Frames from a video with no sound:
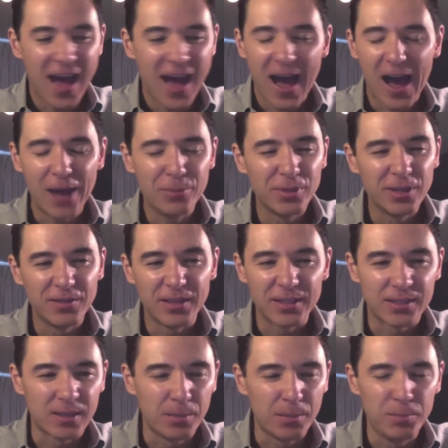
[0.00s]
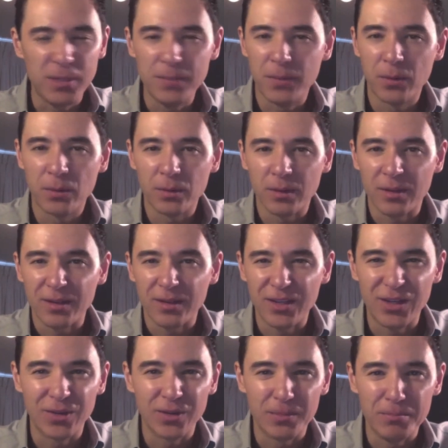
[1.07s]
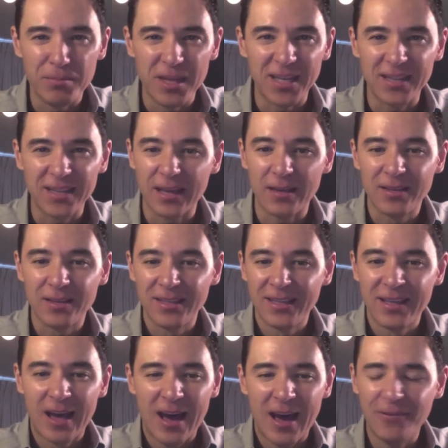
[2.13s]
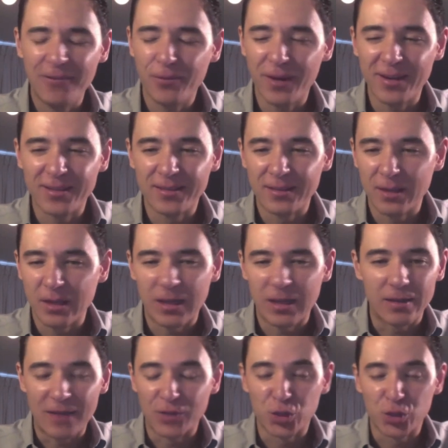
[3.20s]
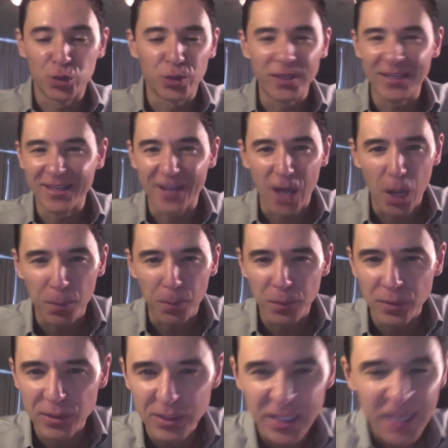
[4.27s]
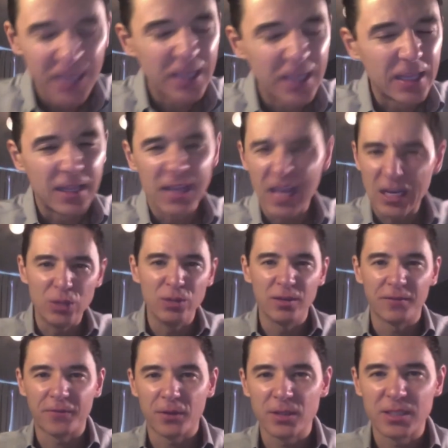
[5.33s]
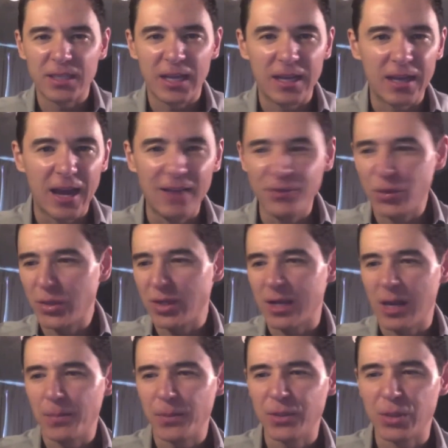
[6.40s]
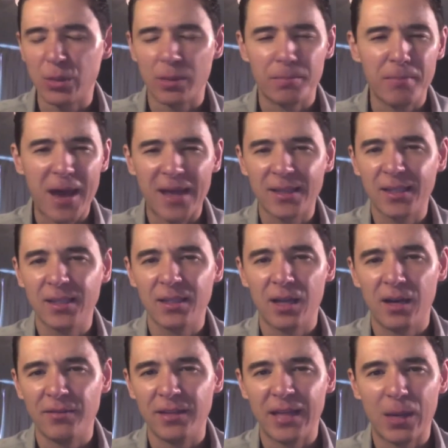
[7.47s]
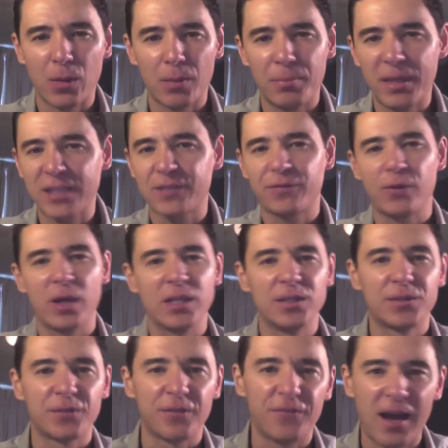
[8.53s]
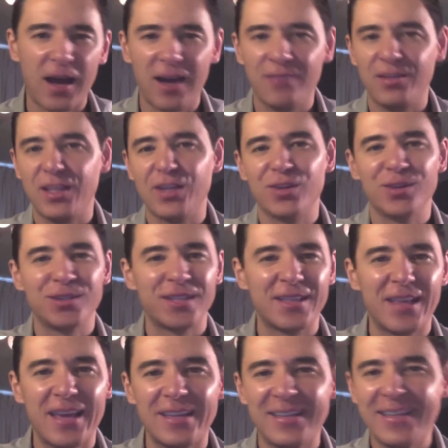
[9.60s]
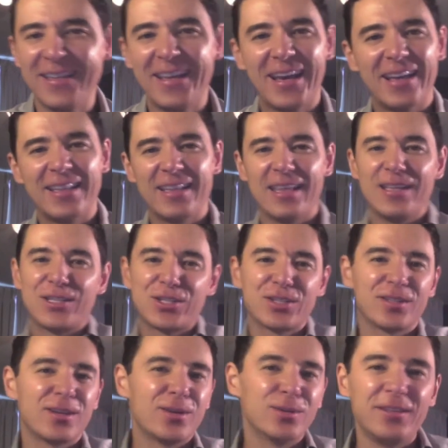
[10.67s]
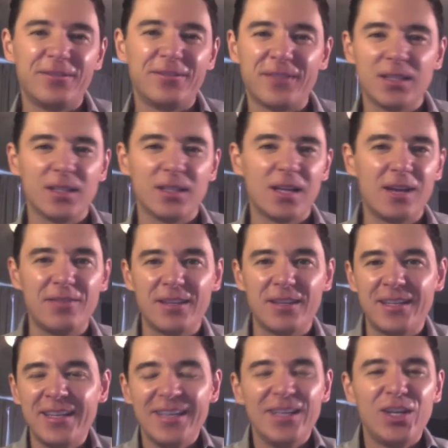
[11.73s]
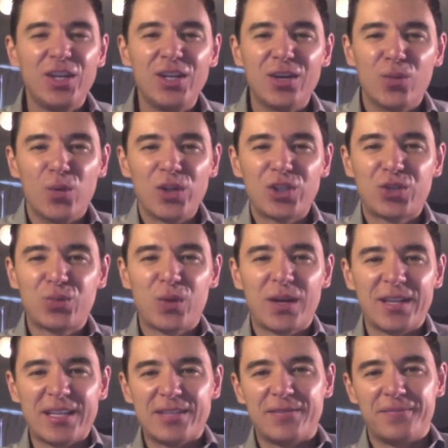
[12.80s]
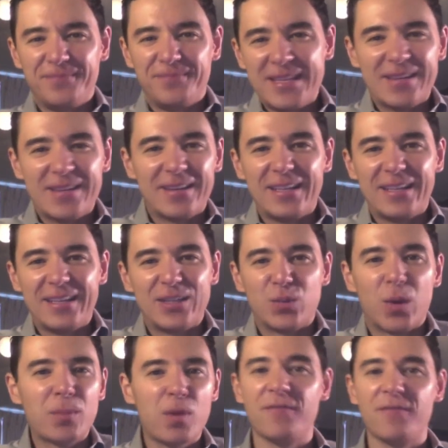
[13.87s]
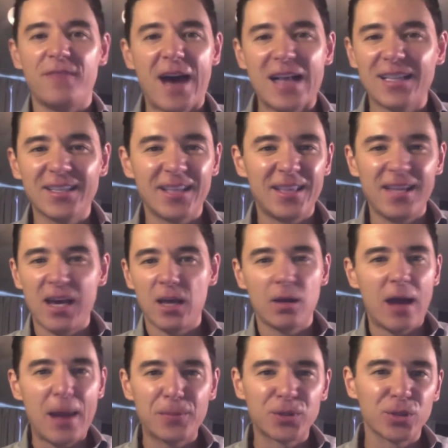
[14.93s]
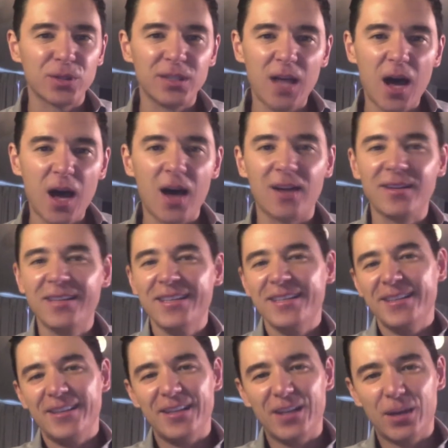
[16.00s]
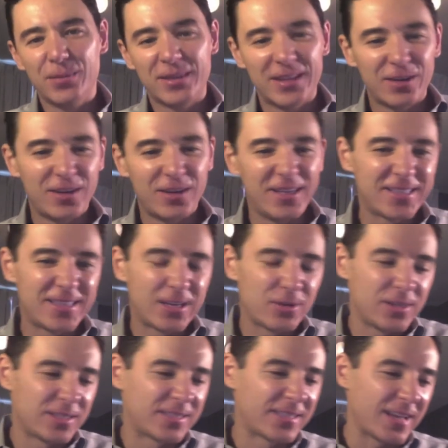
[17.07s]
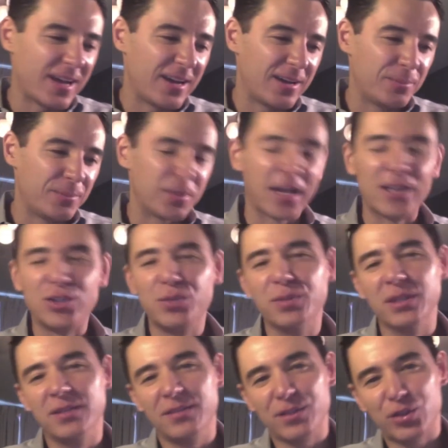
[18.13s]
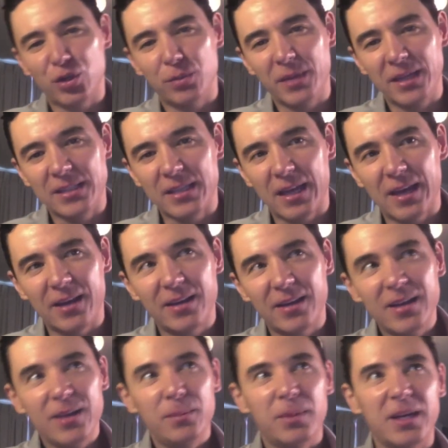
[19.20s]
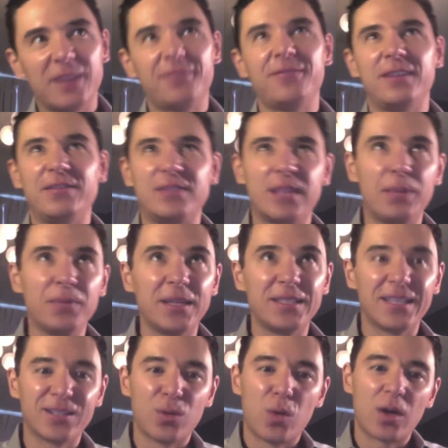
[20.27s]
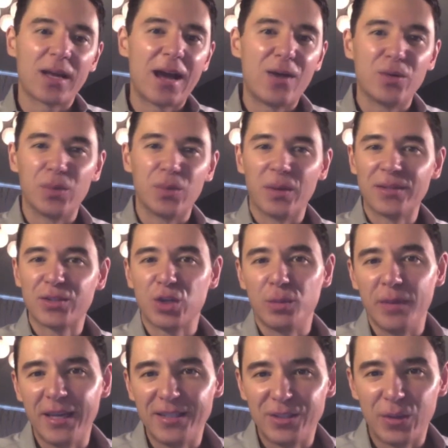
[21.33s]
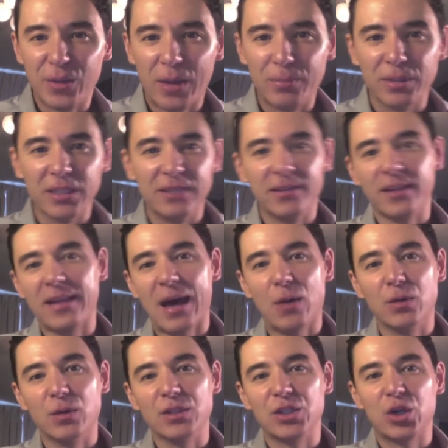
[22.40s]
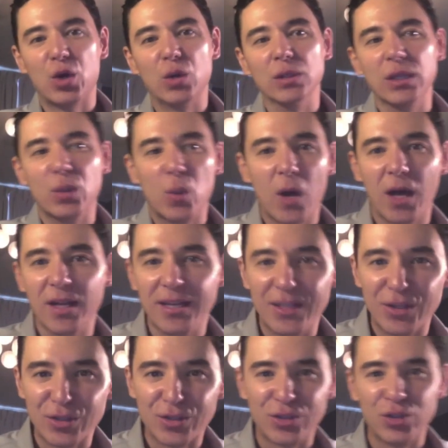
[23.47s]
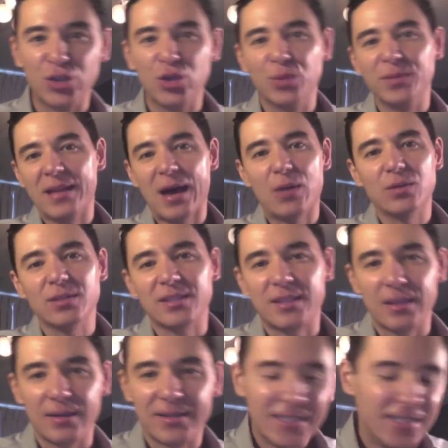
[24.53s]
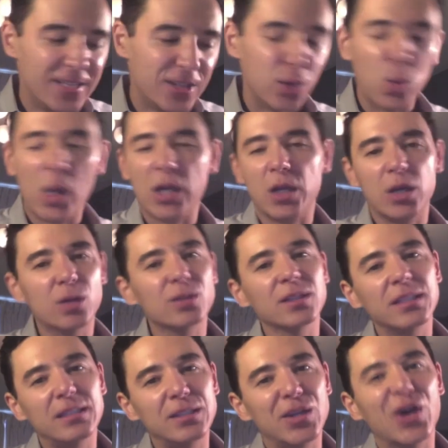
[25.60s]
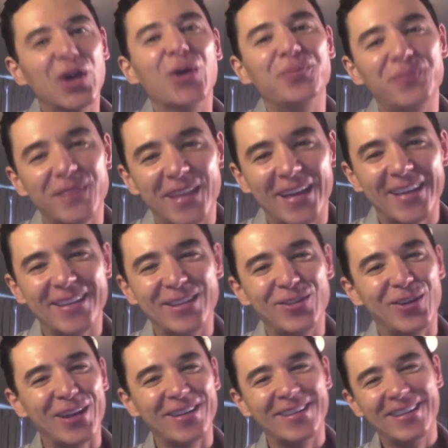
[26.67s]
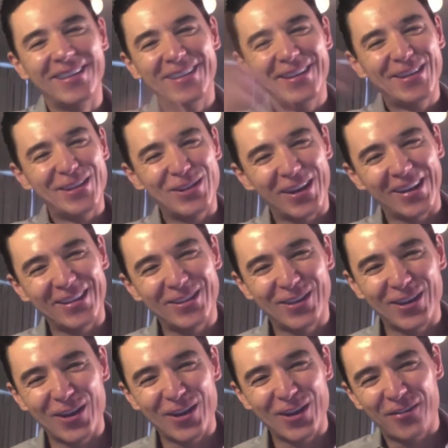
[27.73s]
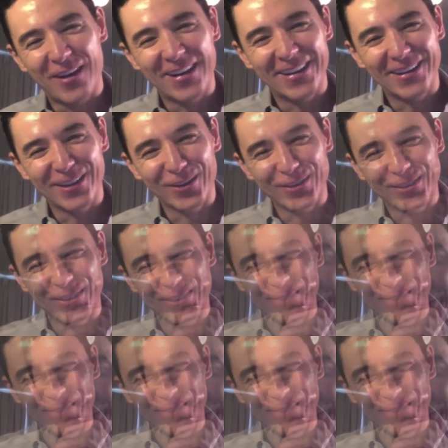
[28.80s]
I believe that some people, you know, the minute they, I've read, I've treated couples. They knew the first date. I've treated couples who were madly in love and they were best friends for five years, and they mm-hmm. and they slowly fell in love. And you know, which one is is one more valid than the other? Absolutely yeah. not. You know, but there is there is uh, but I do believe in soulmates. Uh, but if if something doesn't work out with one soulmate, do I believe that that was your only one and you're doomed and that was the the one and only? No. Yeah. you can you, you can go find another too.